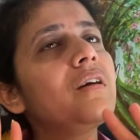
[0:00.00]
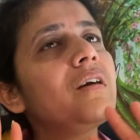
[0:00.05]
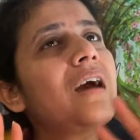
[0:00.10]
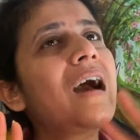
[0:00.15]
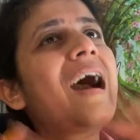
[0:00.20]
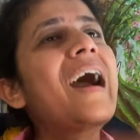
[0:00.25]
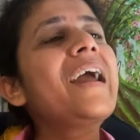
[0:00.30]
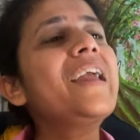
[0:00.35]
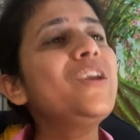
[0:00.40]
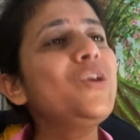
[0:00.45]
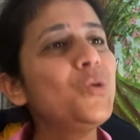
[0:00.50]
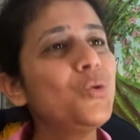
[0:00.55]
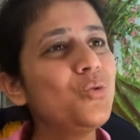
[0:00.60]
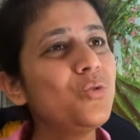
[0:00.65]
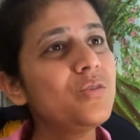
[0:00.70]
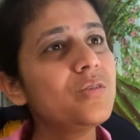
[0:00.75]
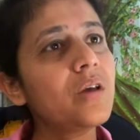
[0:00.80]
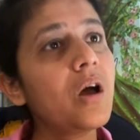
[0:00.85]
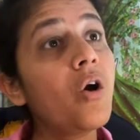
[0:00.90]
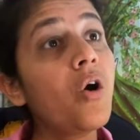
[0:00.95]
I
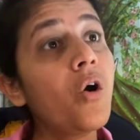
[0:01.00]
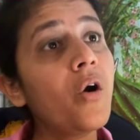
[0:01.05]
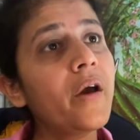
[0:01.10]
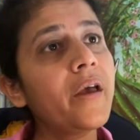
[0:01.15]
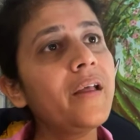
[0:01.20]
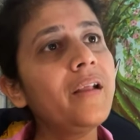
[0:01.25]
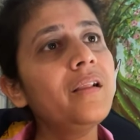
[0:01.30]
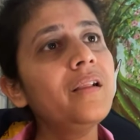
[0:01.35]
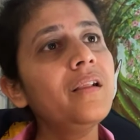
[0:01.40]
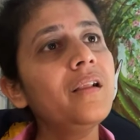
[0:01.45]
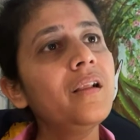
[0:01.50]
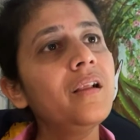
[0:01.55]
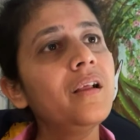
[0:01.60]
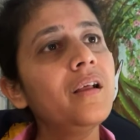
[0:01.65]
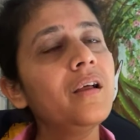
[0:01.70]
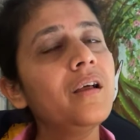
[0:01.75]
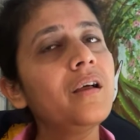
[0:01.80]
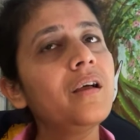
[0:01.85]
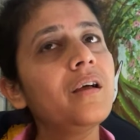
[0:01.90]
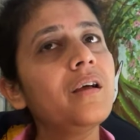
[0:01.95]
use oil
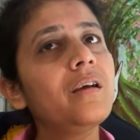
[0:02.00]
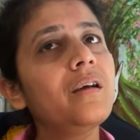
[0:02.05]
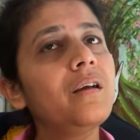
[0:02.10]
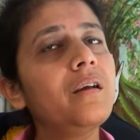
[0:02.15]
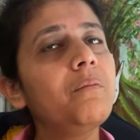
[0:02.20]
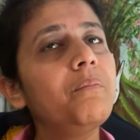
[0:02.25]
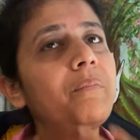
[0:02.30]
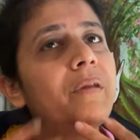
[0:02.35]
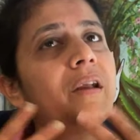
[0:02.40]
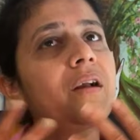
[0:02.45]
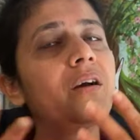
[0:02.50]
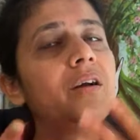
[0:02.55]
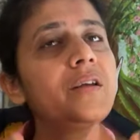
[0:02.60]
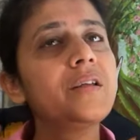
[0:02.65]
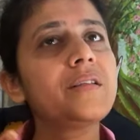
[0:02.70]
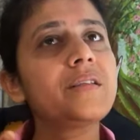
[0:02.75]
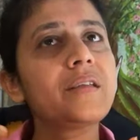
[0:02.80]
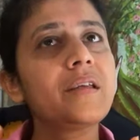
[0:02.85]
because